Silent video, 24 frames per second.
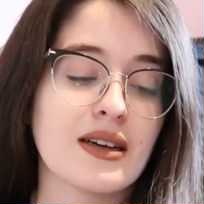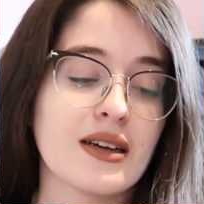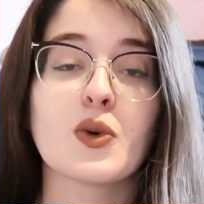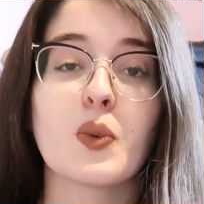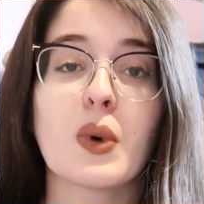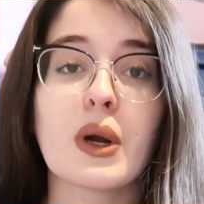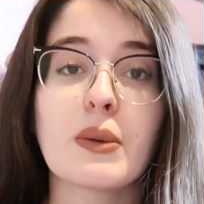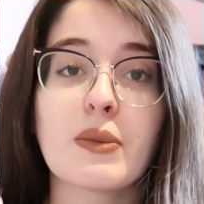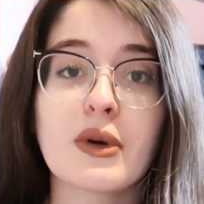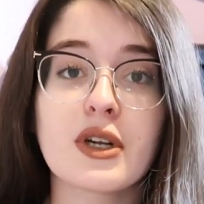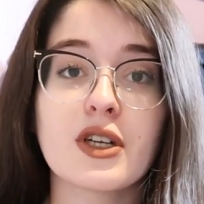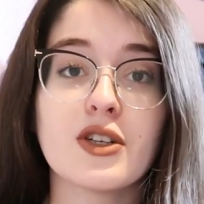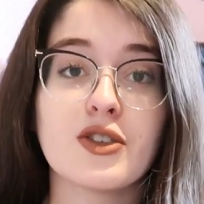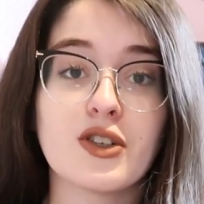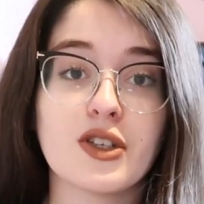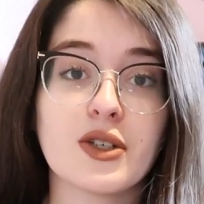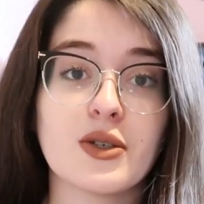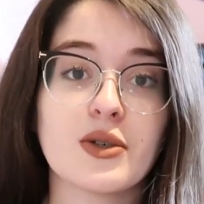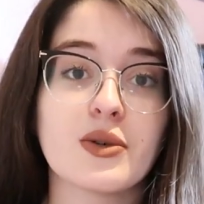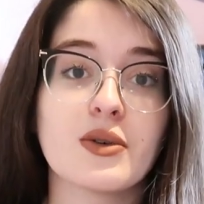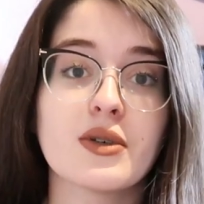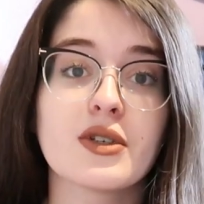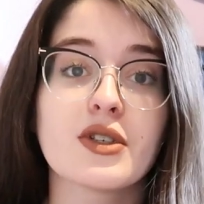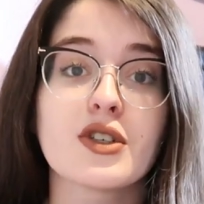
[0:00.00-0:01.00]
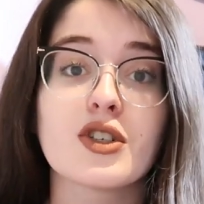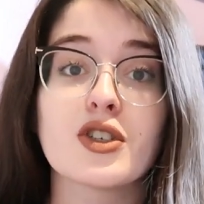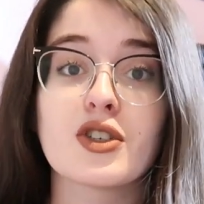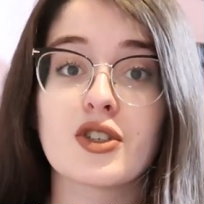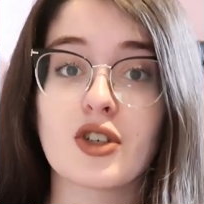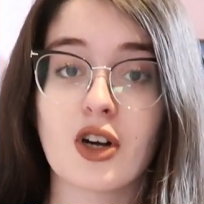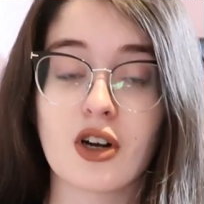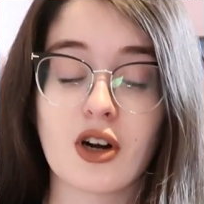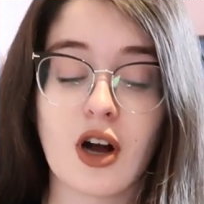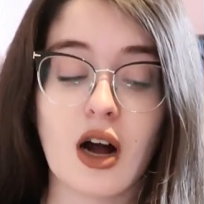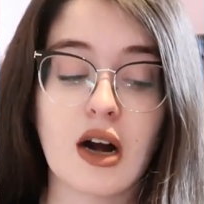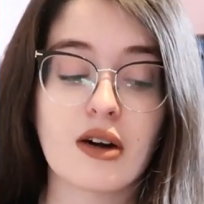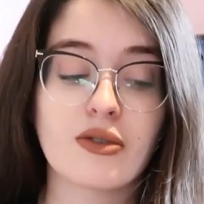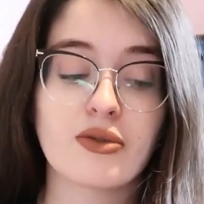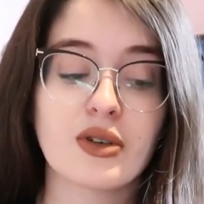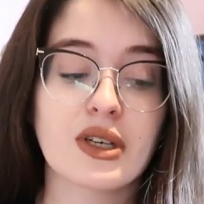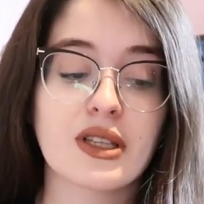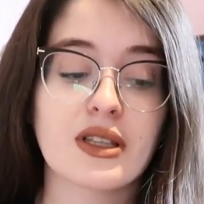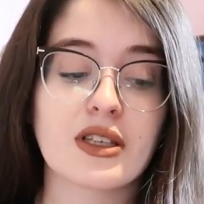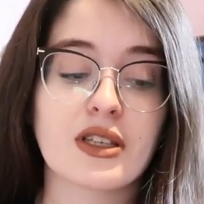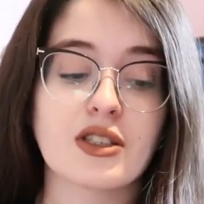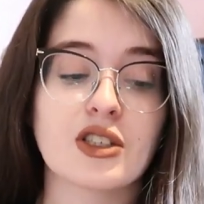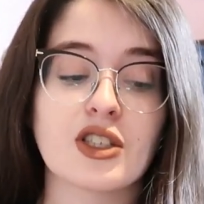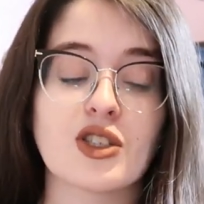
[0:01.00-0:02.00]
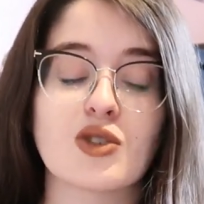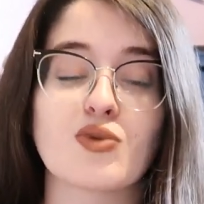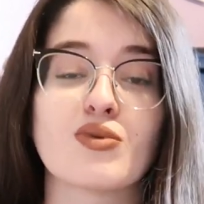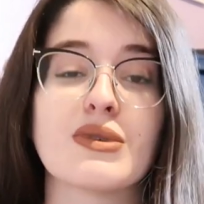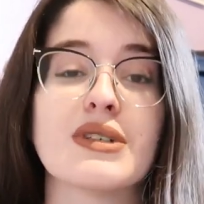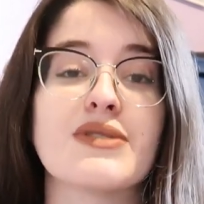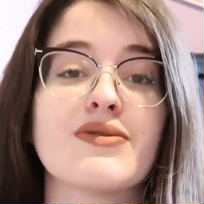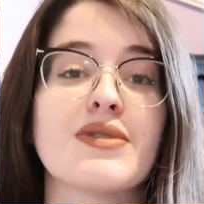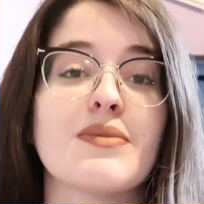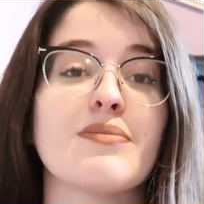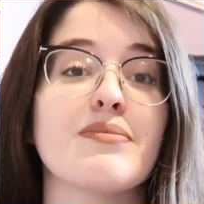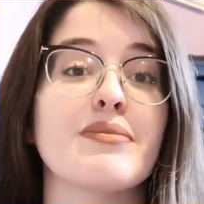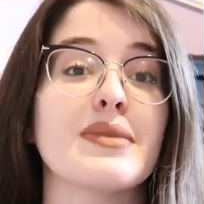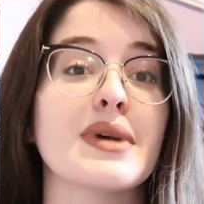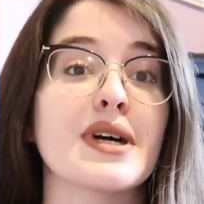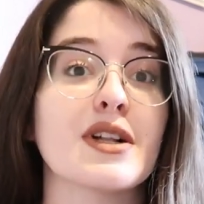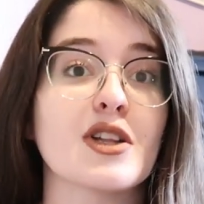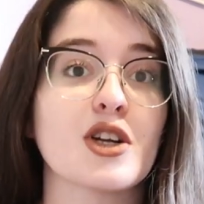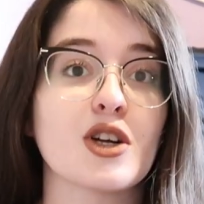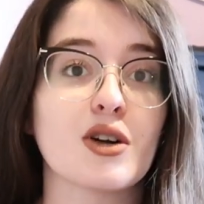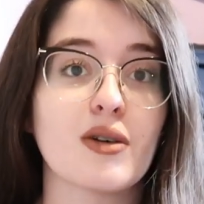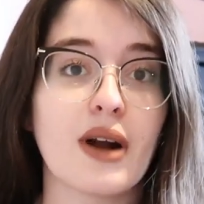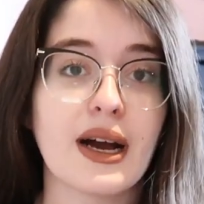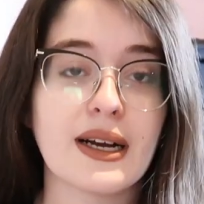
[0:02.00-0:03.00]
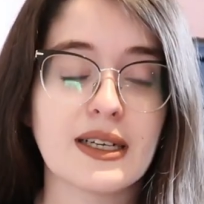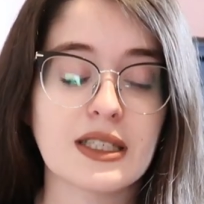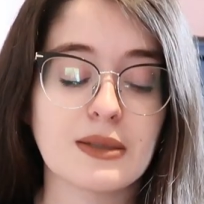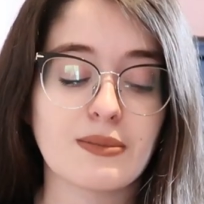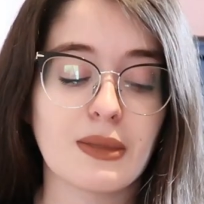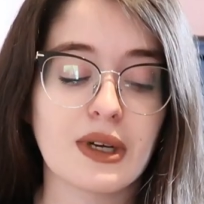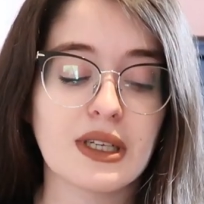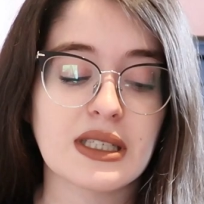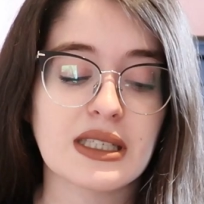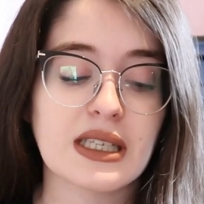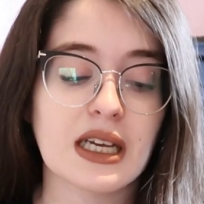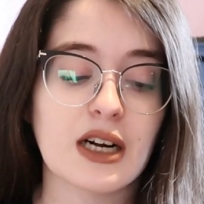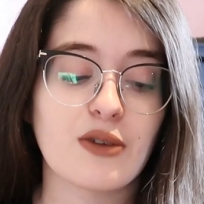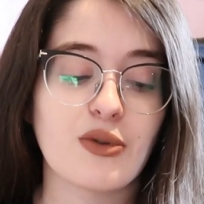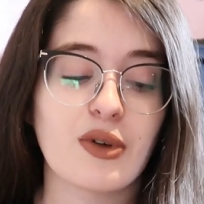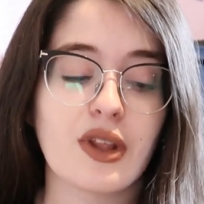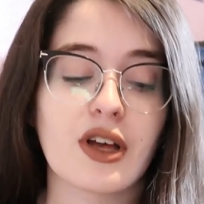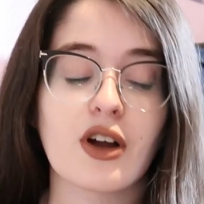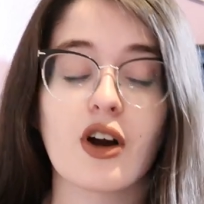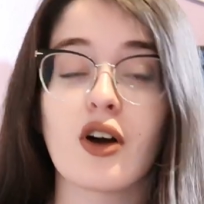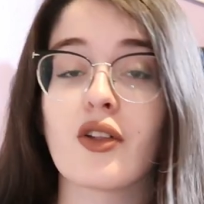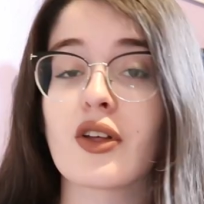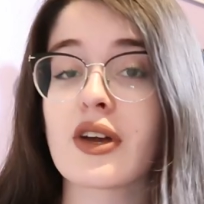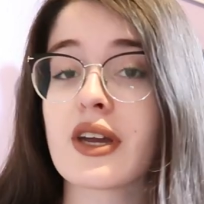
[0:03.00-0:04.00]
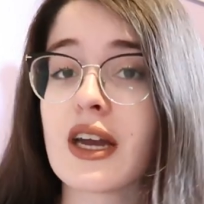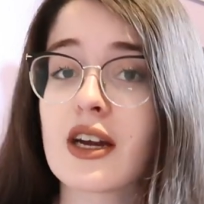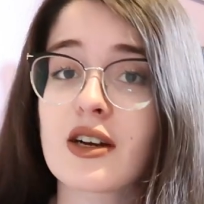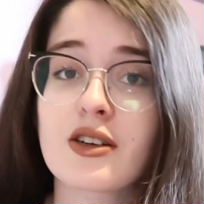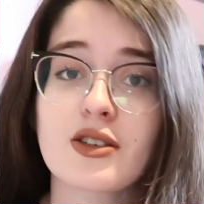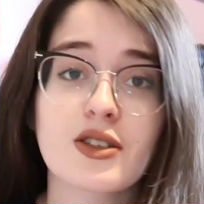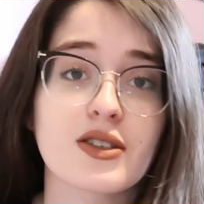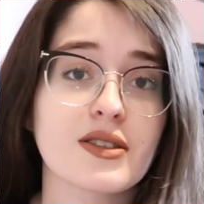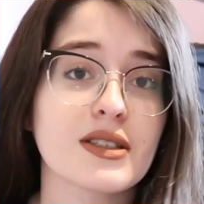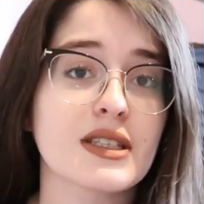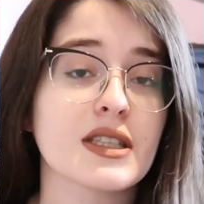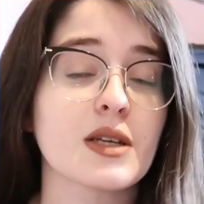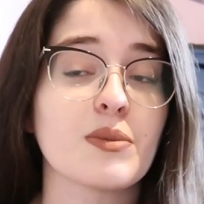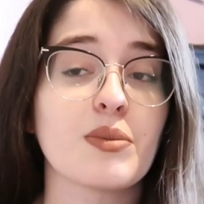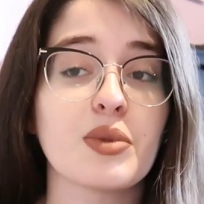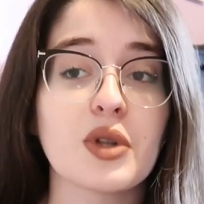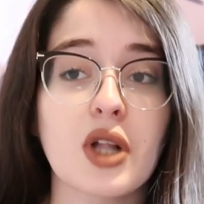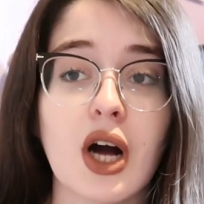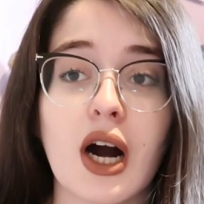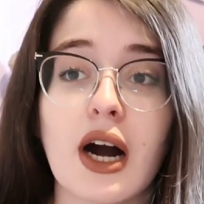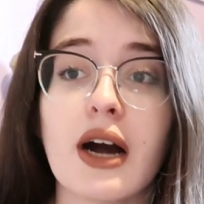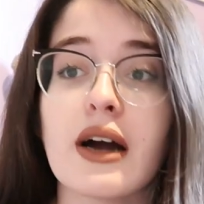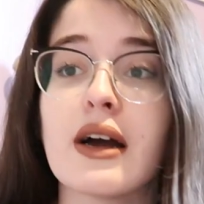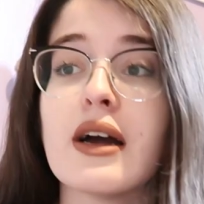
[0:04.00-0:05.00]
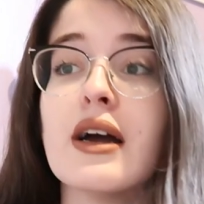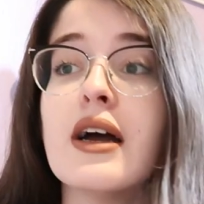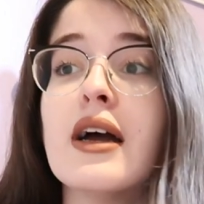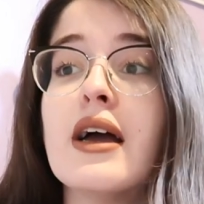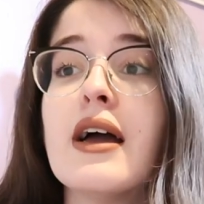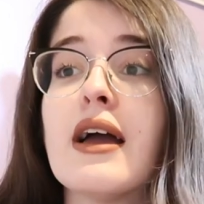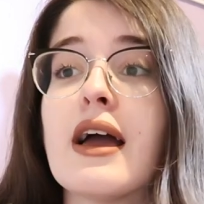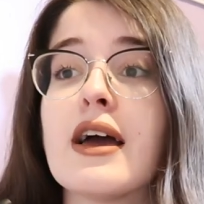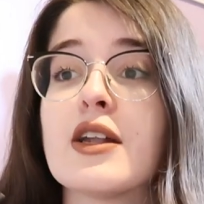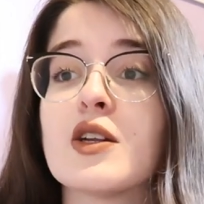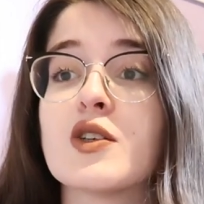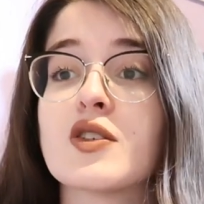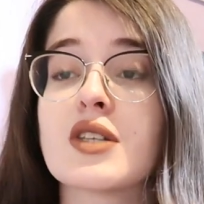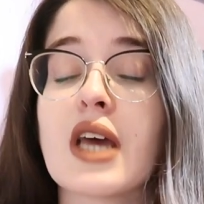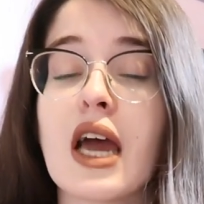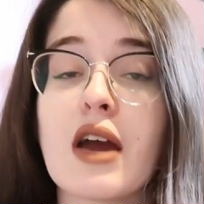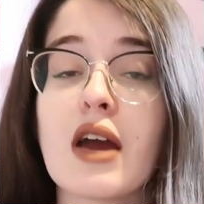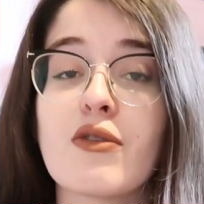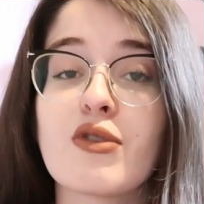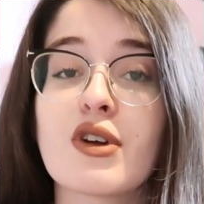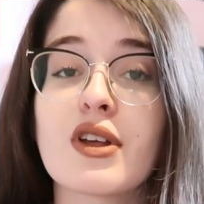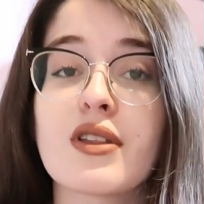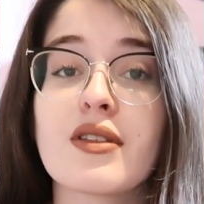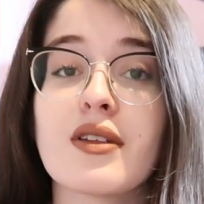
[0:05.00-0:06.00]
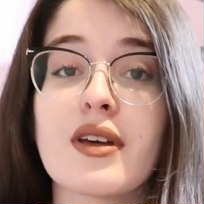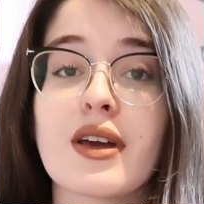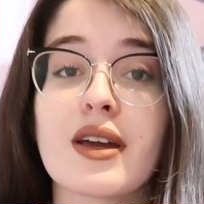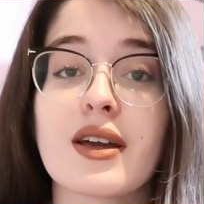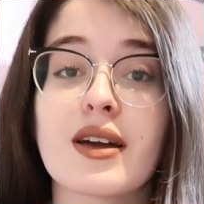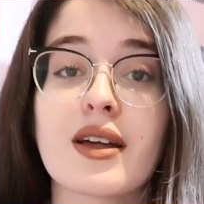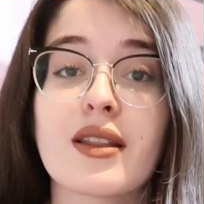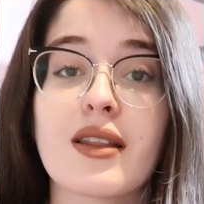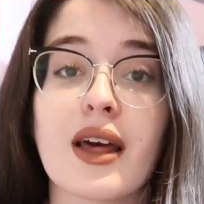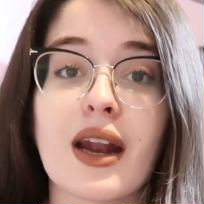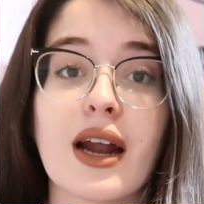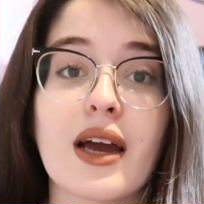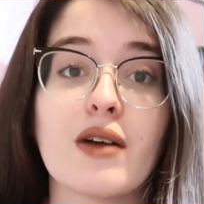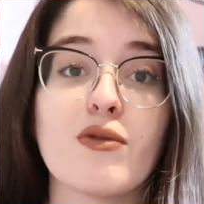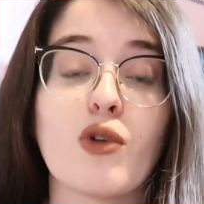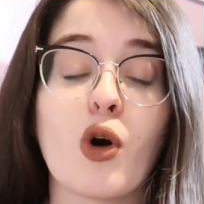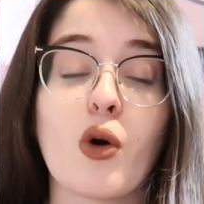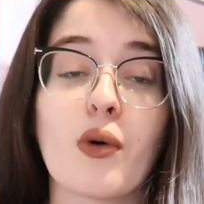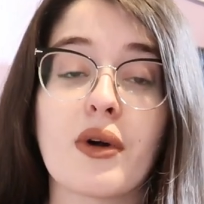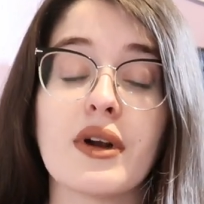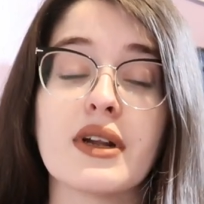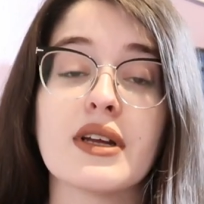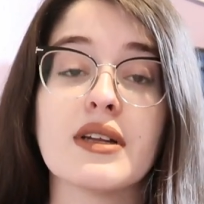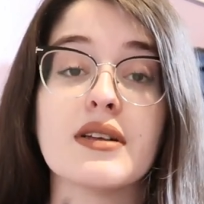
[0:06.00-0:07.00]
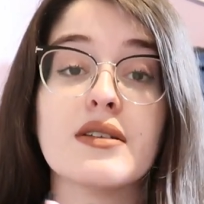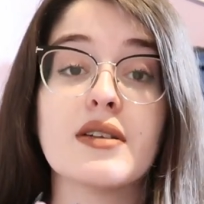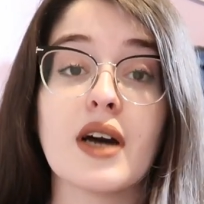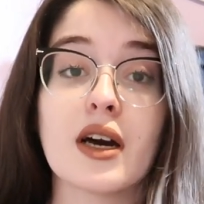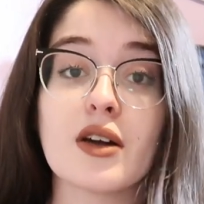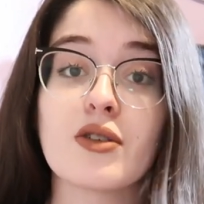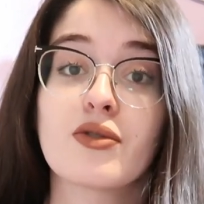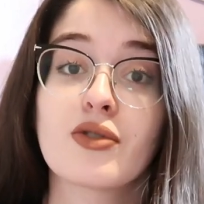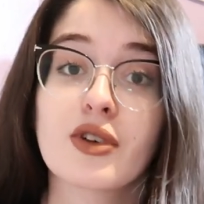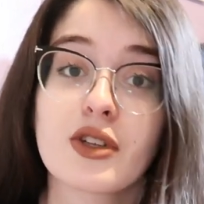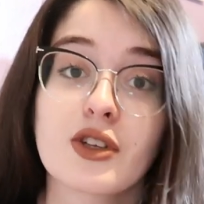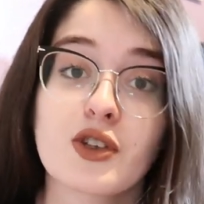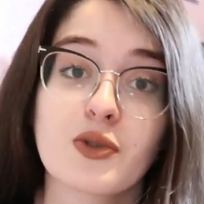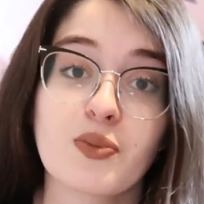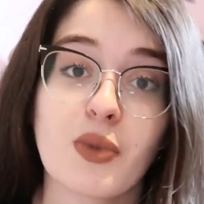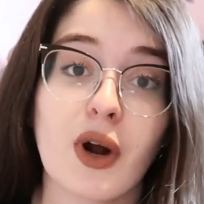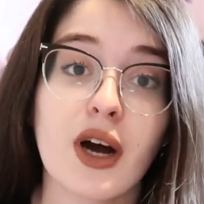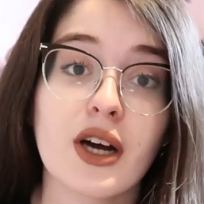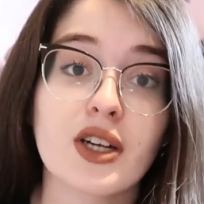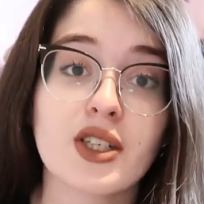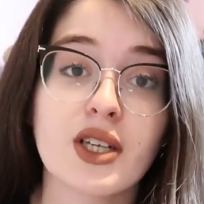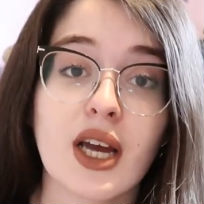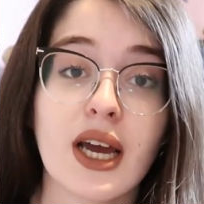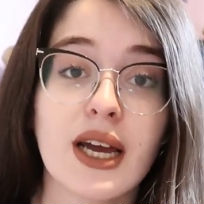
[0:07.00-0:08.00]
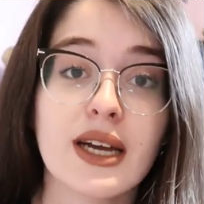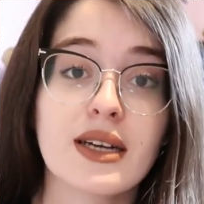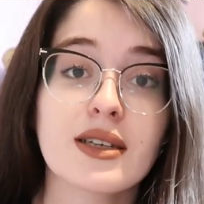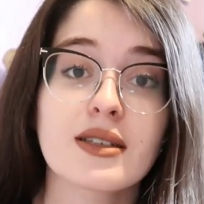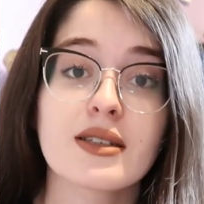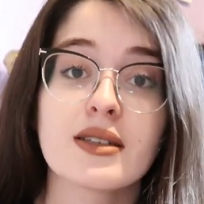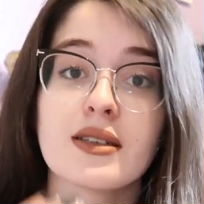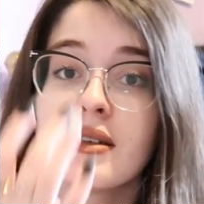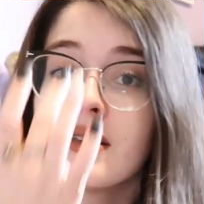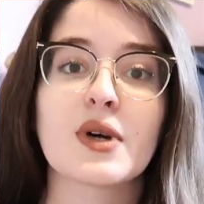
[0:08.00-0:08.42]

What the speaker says: So what I want to do to start off with is just refamiliarize myself with like all the characters and the plot and just everything that I've already done for this project.